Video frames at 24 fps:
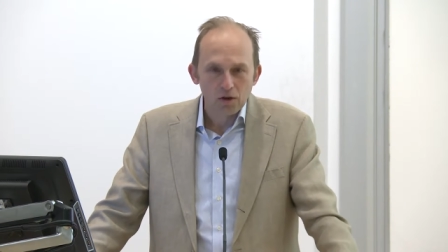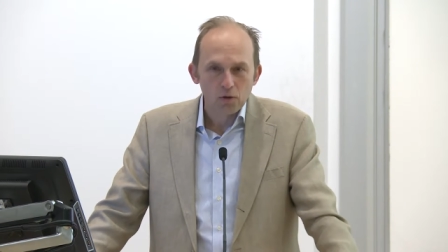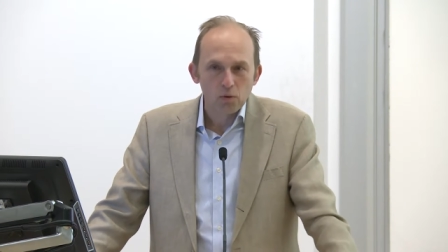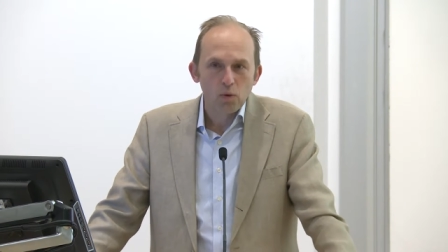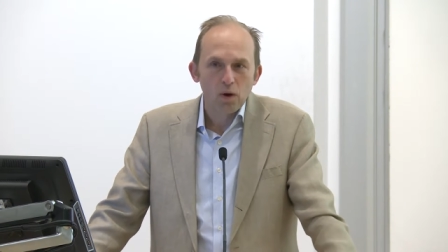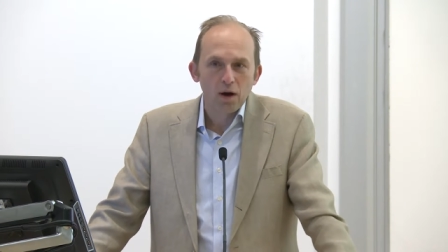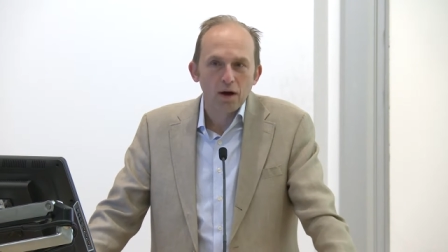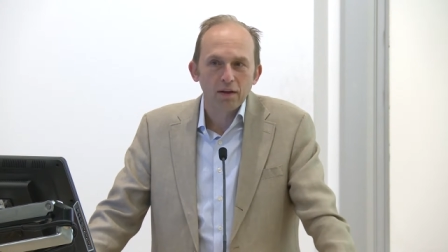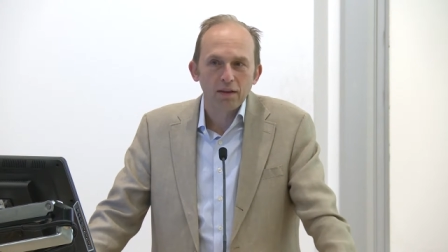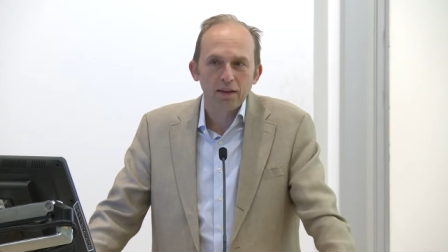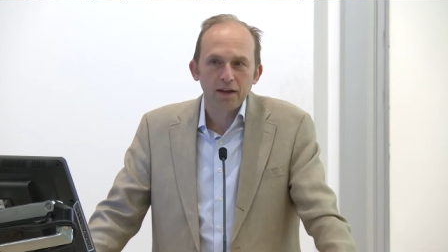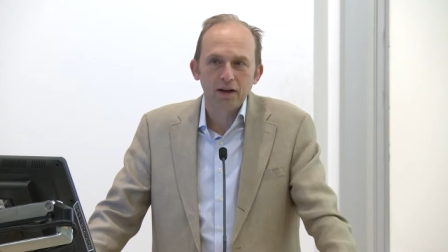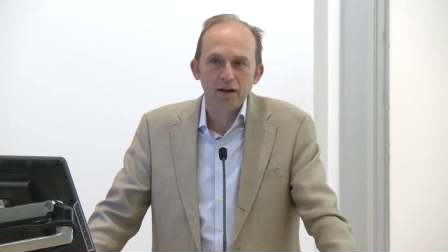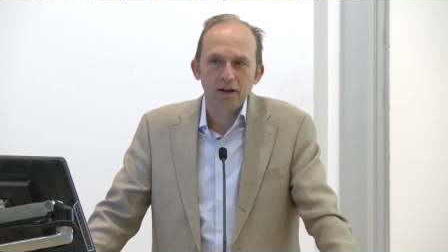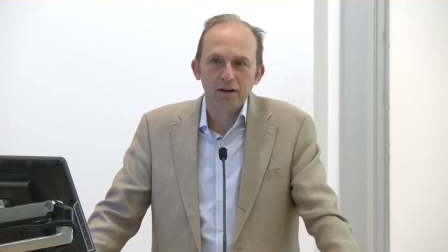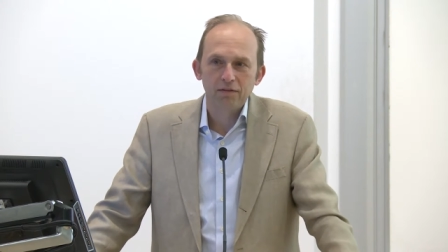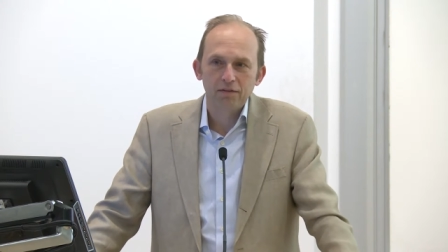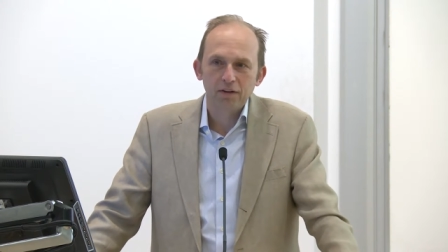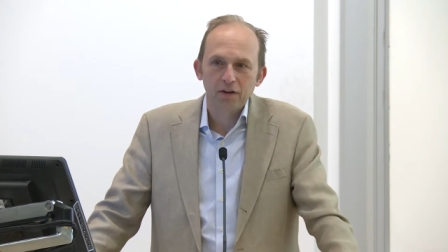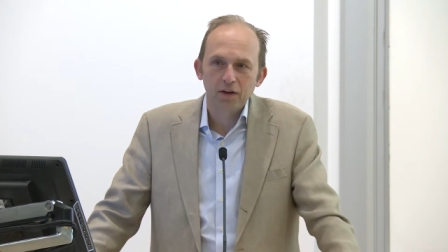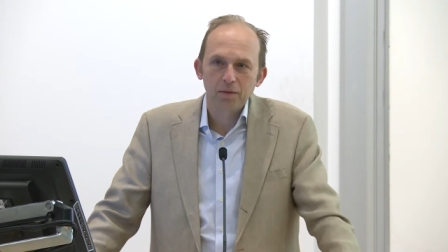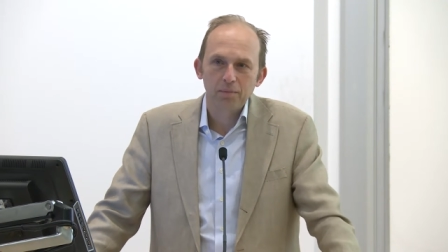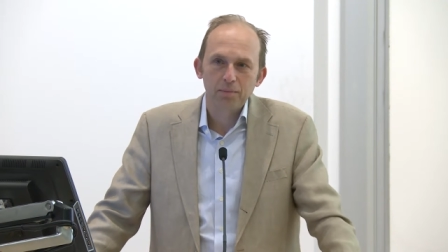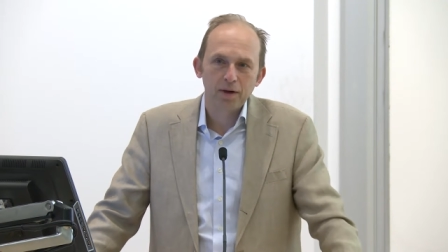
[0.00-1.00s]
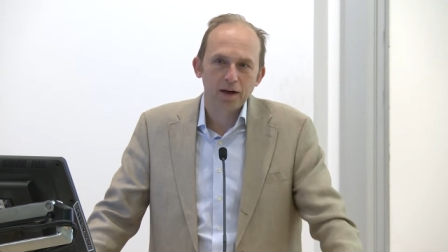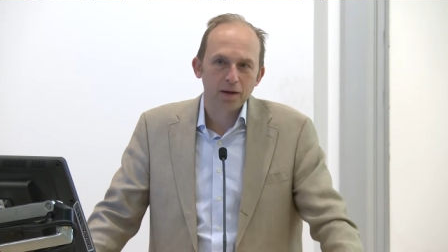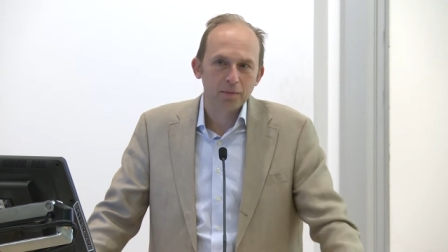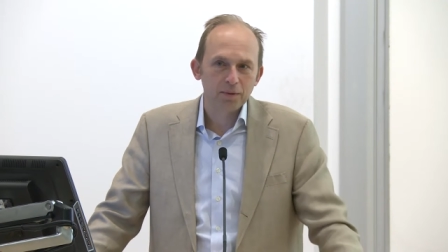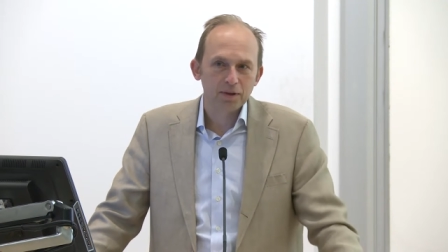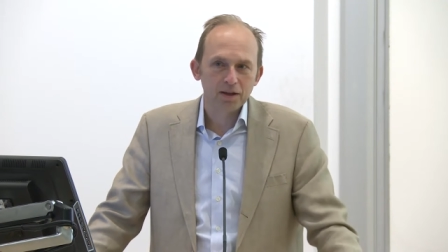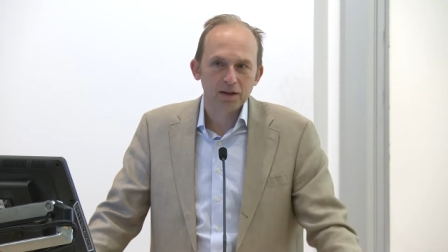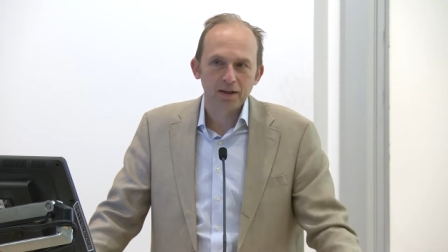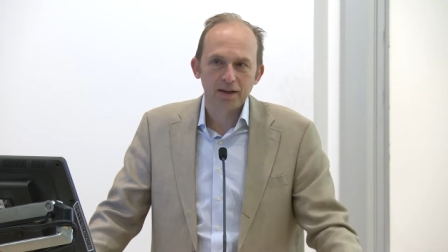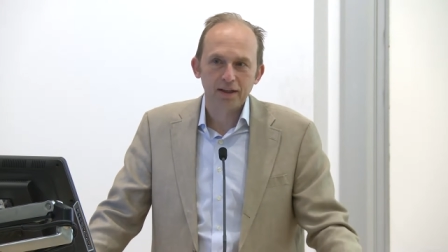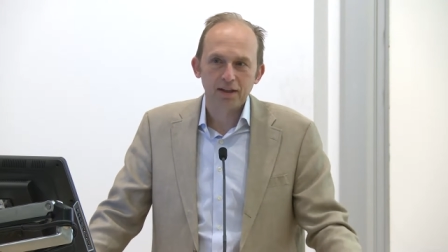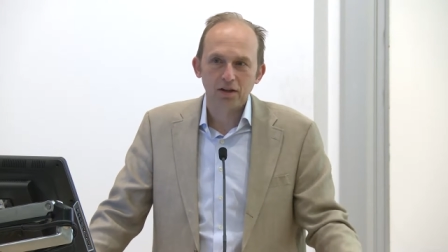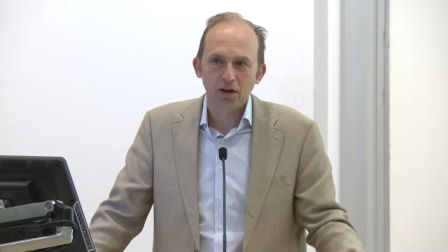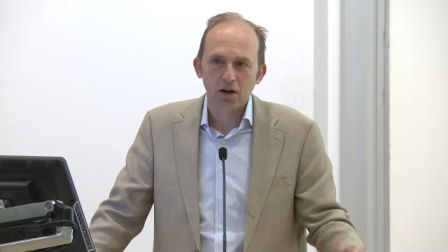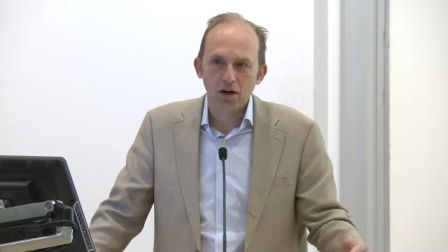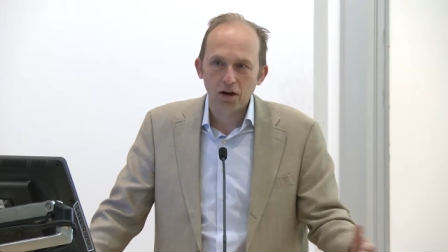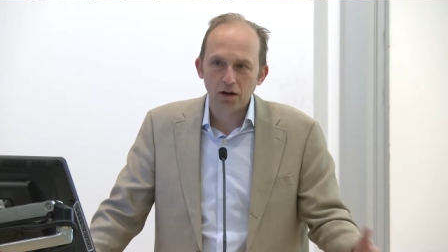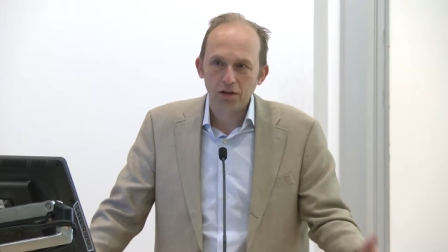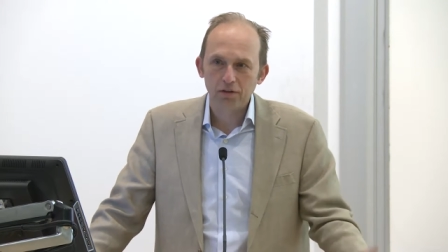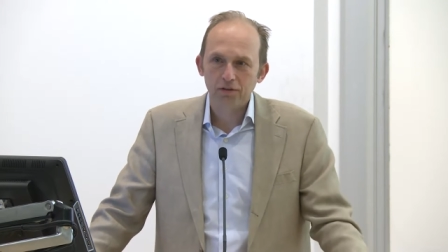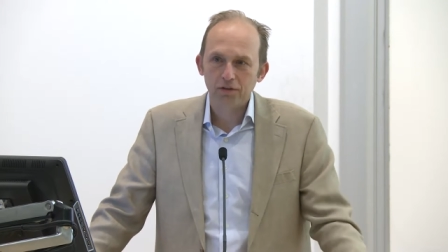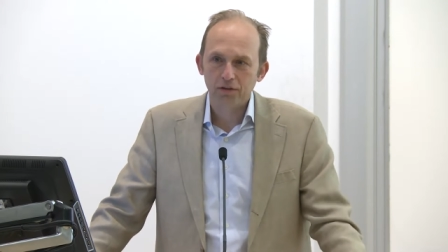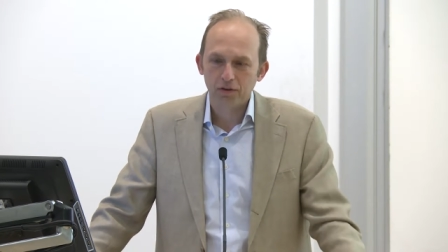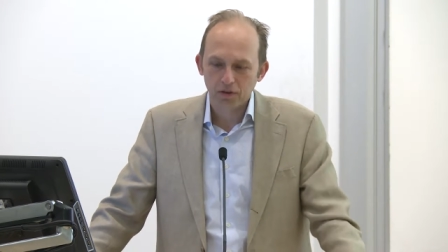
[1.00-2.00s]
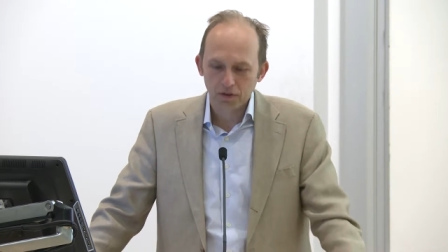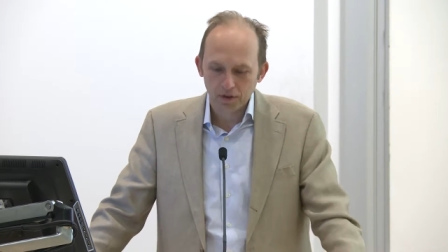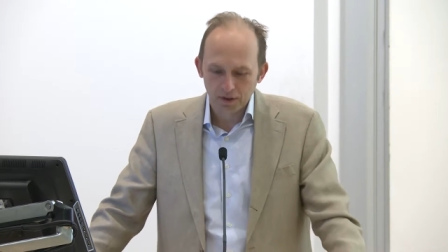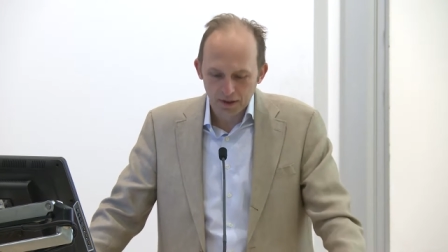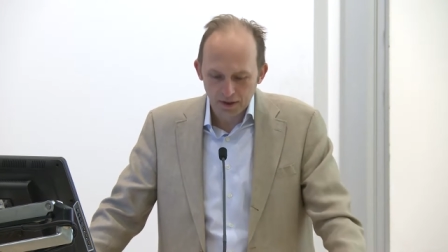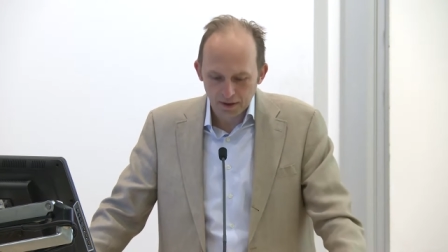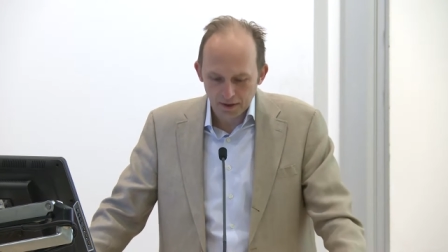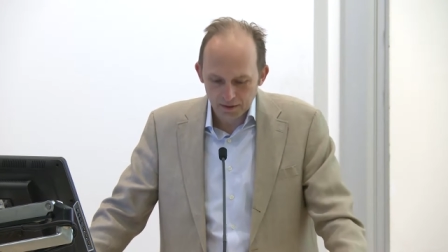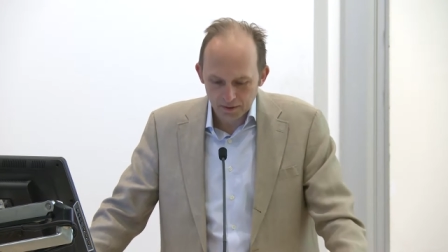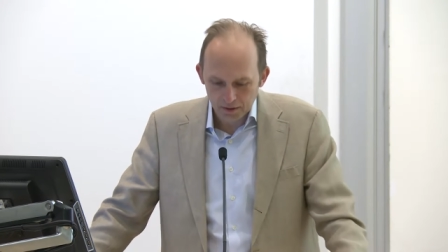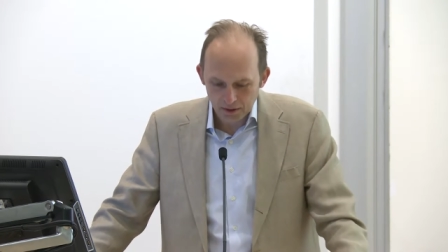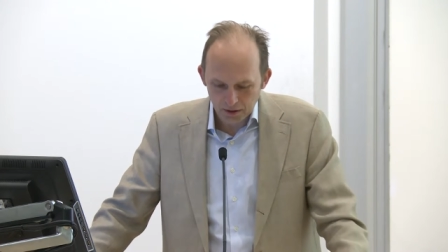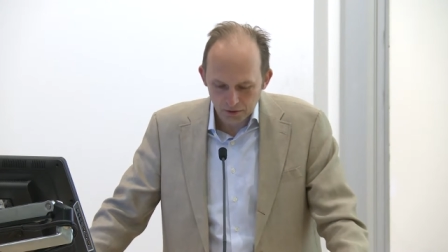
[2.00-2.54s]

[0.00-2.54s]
while there had very publicly called for a,